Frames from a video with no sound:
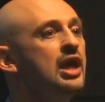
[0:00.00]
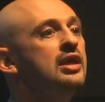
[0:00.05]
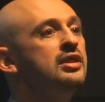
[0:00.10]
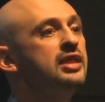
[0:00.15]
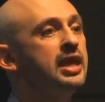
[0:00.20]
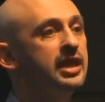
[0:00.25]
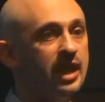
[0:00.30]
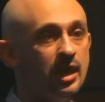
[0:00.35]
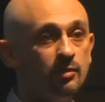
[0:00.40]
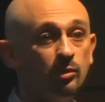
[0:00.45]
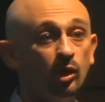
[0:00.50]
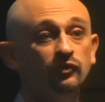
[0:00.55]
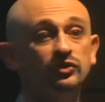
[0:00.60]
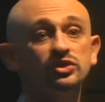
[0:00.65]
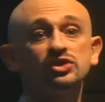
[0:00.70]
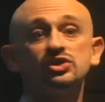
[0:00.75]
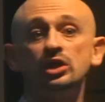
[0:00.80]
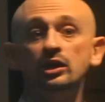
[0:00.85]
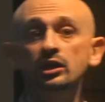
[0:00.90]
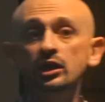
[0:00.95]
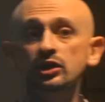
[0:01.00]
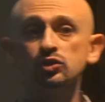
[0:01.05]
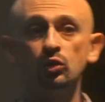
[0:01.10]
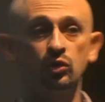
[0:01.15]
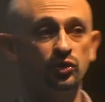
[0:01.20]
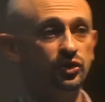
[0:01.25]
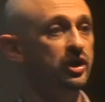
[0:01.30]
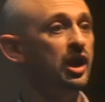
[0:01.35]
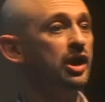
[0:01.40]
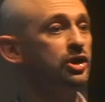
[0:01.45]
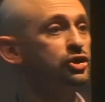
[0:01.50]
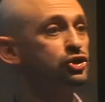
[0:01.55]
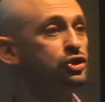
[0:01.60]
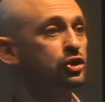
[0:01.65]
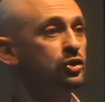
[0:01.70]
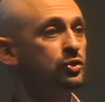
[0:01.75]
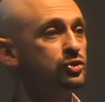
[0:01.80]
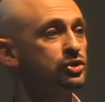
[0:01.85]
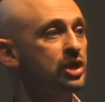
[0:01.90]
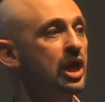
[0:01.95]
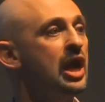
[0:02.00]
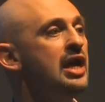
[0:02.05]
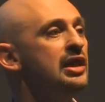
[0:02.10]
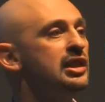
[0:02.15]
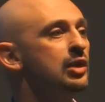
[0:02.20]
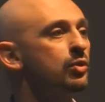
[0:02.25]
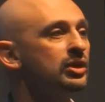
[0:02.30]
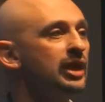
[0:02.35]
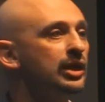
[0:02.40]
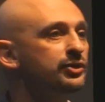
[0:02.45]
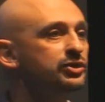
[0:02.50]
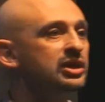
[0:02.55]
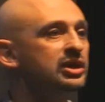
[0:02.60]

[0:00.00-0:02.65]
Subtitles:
they came over still as Orthodox Jews. They were allowed to